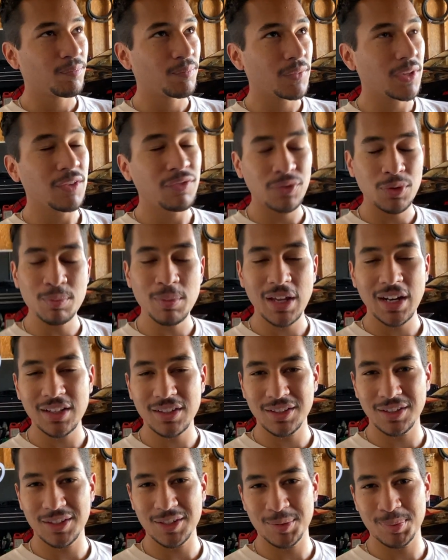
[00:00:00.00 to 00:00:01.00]
if you made it
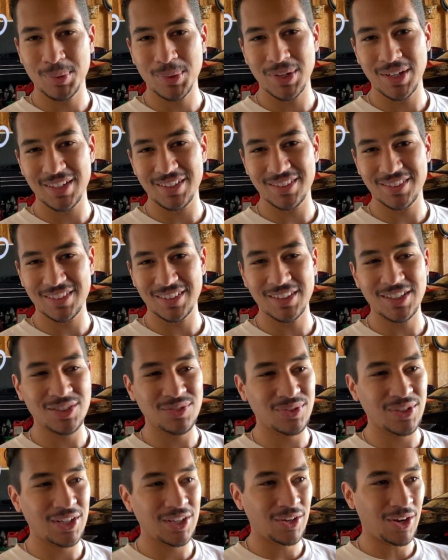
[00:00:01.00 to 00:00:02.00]
to this point in this
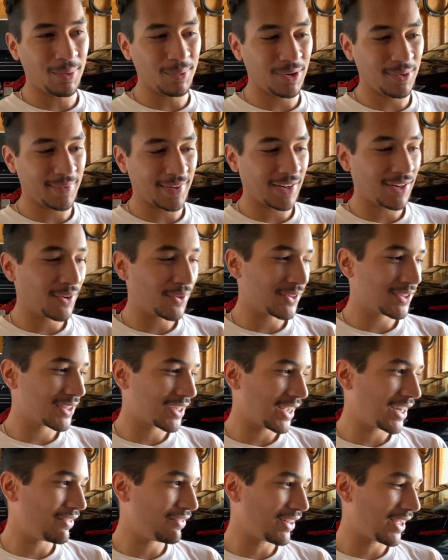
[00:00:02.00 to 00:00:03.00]
video, I mean, I know it's
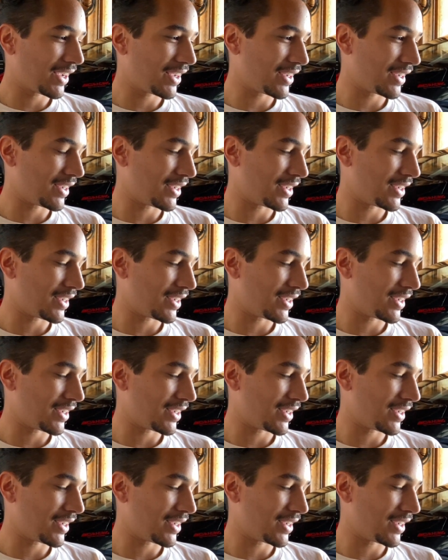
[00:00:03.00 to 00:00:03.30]
kind of like